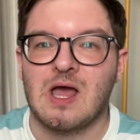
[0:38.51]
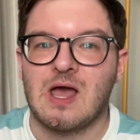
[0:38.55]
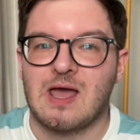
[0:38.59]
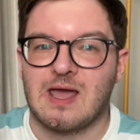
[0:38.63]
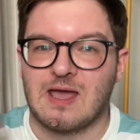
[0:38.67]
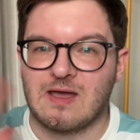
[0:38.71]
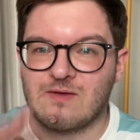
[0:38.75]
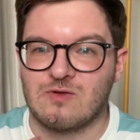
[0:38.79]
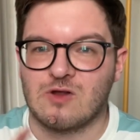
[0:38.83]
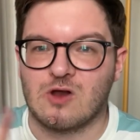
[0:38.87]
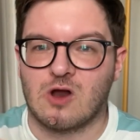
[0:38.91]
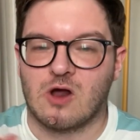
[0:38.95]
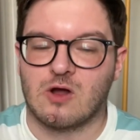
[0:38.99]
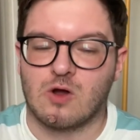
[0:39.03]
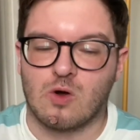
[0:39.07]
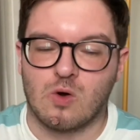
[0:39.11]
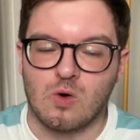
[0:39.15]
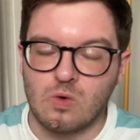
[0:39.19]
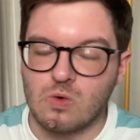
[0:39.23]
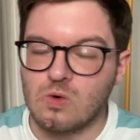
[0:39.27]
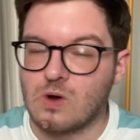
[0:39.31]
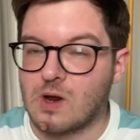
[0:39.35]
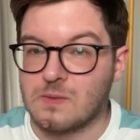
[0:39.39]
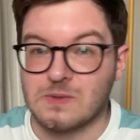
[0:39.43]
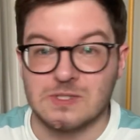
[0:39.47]
If you like a
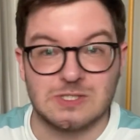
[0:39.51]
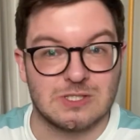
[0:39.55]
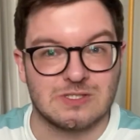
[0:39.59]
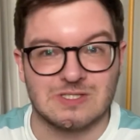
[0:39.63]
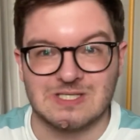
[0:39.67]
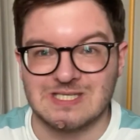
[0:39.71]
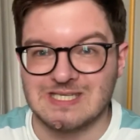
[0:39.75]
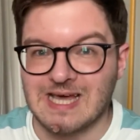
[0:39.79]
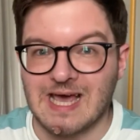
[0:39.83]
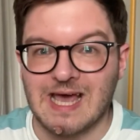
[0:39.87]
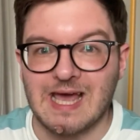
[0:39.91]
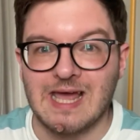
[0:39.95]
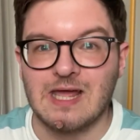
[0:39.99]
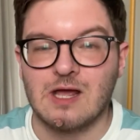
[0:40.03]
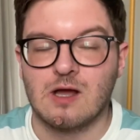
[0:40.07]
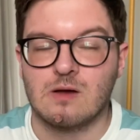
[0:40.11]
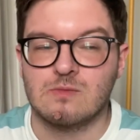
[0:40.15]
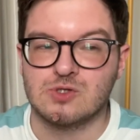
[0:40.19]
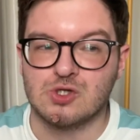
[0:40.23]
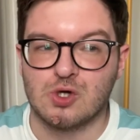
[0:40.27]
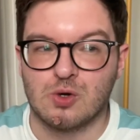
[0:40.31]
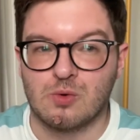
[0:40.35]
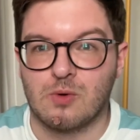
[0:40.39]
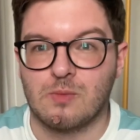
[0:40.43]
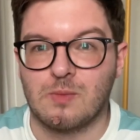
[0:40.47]
haul like we're doing today, come
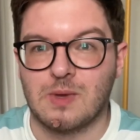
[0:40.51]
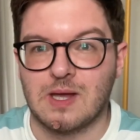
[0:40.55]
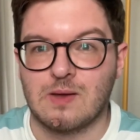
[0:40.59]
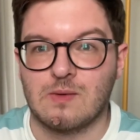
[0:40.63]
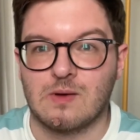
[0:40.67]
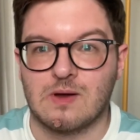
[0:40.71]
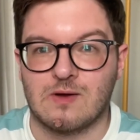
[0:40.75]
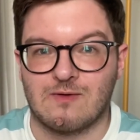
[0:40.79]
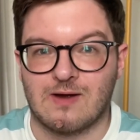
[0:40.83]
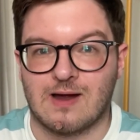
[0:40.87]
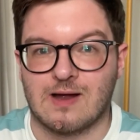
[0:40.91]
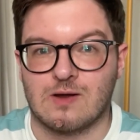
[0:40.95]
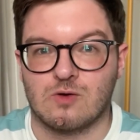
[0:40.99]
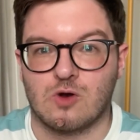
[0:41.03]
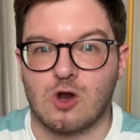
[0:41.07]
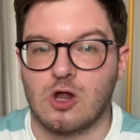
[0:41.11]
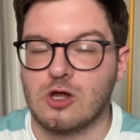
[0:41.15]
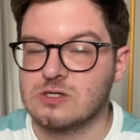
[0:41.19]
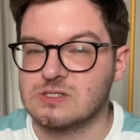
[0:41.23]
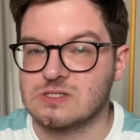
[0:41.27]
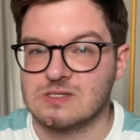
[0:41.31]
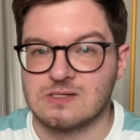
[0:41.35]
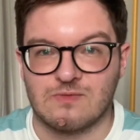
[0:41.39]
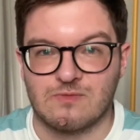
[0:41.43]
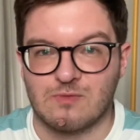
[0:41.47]
shop with me around
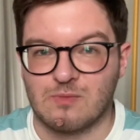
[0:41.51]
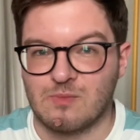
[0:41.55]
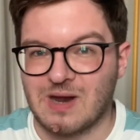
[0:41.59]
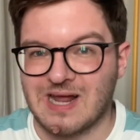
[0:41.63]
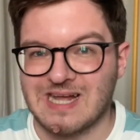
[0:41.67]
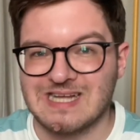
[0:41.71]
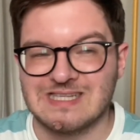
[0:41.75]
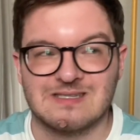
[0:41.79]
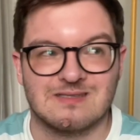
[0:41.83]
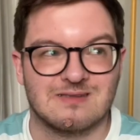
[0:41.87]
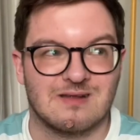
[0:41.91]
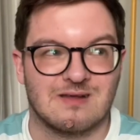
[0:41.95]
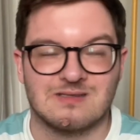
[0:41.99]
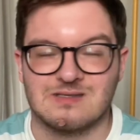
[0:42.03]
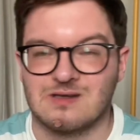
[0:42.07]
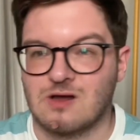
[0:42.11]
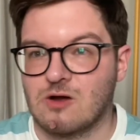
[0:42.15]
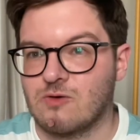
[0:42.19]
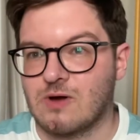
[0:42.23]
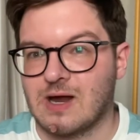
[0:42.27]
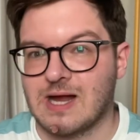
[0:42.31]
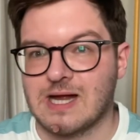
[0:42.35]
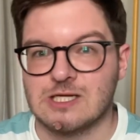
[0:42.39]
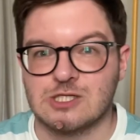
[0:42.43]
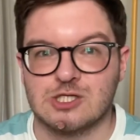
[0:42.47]
loads of different places like
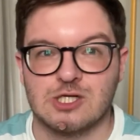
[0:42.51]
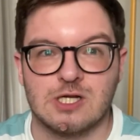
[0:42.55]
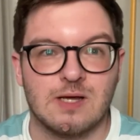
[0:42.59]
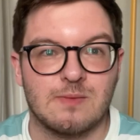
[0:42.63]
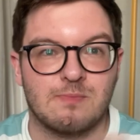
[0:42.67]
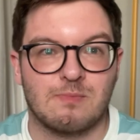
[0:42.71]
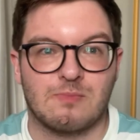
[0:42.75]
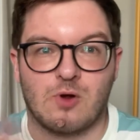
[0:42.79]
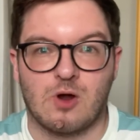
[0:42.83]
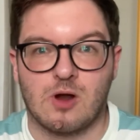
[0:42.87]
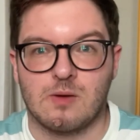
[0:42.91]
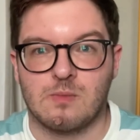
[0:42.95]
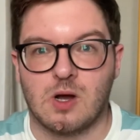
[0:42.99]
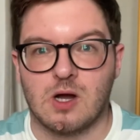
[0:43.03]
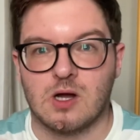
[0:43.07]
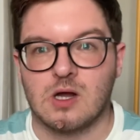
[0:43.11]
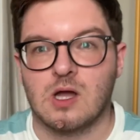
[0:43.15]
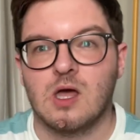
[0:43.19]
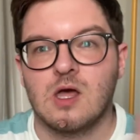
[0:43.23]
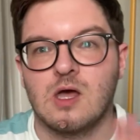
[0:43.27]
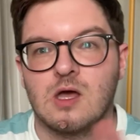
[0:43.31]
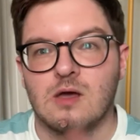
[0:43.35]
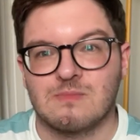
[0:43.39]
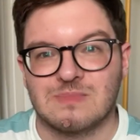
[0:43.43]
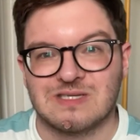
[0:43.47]
Zara, H&M, Primark,
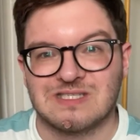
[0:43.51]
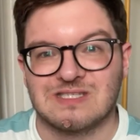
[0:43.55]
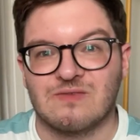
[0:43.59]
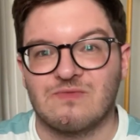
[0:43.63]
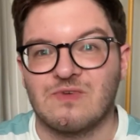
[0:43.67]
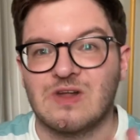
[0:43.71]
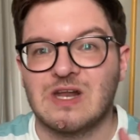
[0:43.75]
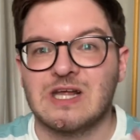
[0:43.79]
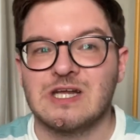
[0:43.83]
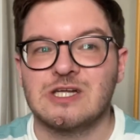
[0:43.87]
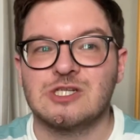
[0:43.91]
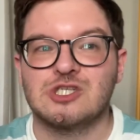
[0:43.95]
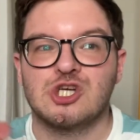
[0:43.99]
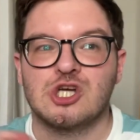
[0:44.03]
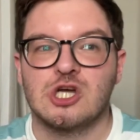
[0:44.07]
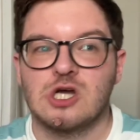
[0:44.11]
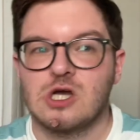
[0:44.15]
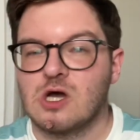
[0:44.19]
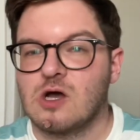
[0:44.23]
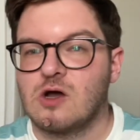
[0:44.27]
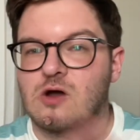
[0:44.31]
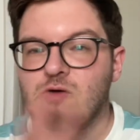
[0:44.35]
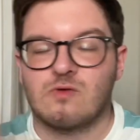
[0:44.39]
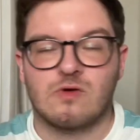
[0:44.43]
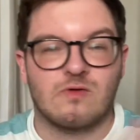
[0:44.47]
Mr Village,
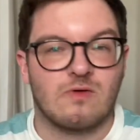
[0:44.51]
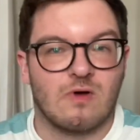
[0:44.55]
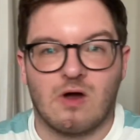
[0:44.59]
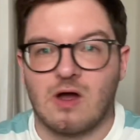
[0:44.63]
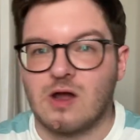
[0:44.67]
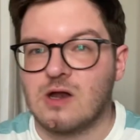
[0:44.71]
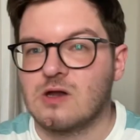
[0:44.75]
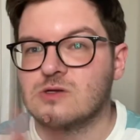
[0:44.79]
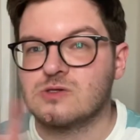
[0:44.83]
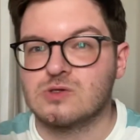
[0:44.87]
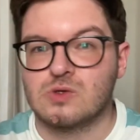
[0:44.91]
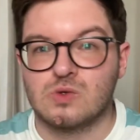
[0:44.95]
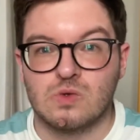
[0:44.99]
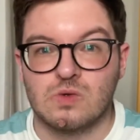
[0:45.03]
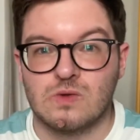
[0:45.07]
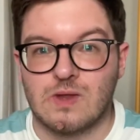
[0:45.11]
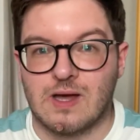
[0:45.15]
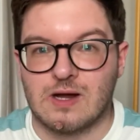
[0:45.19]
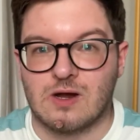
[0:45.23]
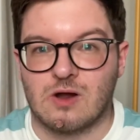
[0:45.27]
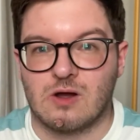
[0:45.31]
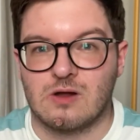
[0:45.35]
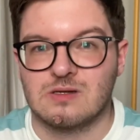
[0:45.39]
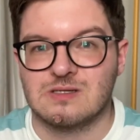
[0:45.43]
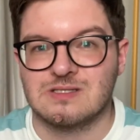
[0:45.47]
River Island, all that
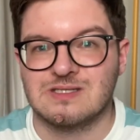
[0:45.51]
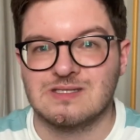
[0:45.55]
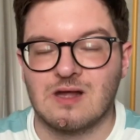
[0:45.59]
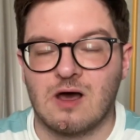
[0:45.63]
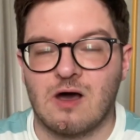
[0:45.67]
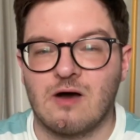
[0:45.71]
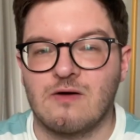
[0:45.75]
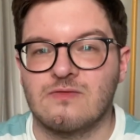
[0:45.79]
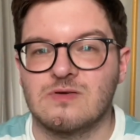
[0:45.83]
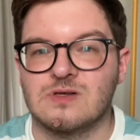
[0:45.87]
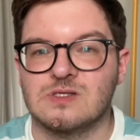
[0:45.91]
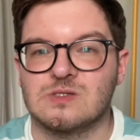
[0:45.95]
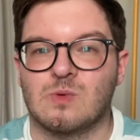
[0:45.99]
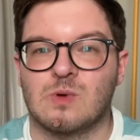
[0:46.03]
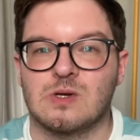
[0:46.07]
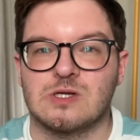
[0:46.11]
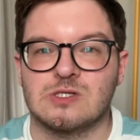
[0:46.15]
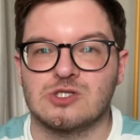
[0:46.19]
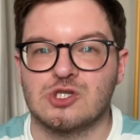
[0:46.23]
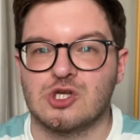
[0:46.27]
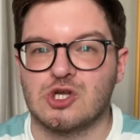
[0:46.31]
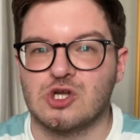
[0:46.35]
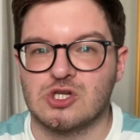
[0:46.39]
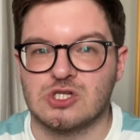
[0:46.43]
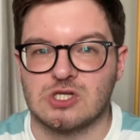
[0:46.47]
kind of stuff, as well as
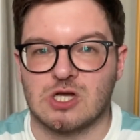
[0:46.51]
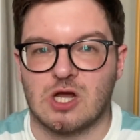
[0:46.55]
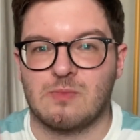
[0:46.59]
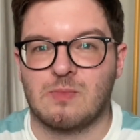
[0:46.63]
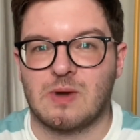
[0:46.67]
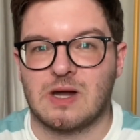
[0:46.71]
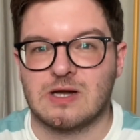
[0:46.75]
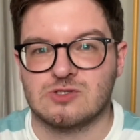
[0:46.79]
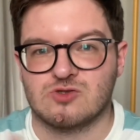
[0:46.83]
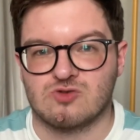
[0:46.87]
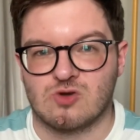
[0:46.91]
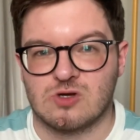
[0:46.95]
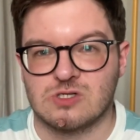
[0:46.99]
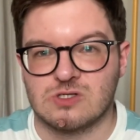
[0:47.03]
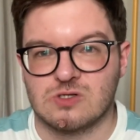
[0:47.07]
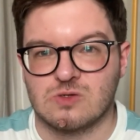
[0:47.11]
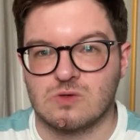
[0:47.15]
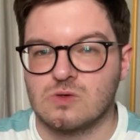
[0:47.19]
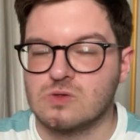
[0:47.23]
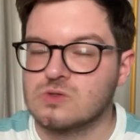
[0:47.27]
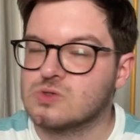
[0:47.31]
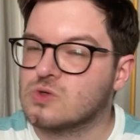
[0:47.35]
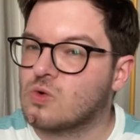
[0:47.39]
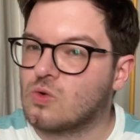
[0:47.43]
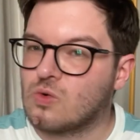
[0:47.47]
Too Good To Go Bags, grocery
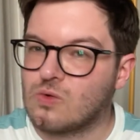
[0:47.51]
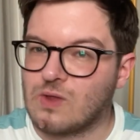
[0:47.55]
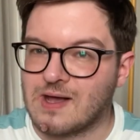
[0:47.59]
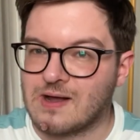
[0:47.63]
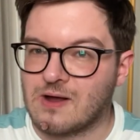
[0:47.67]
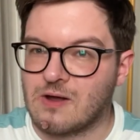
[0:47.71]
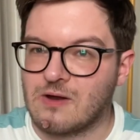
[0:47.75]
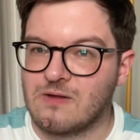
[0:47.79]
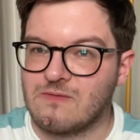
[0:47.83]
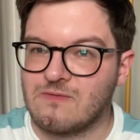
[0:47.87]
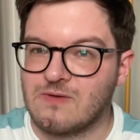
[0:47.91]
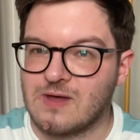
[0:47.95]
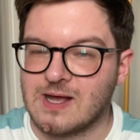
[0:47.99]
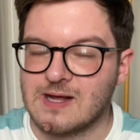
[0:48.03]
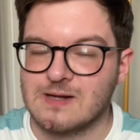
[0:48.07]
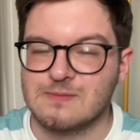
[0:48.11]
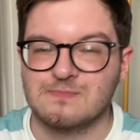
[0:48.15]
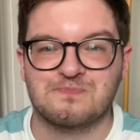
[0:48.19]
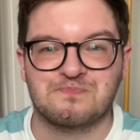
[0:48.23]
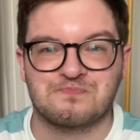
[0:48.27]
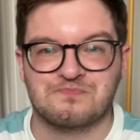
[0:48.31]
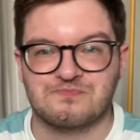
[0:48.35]
hauls, all that kind of thing.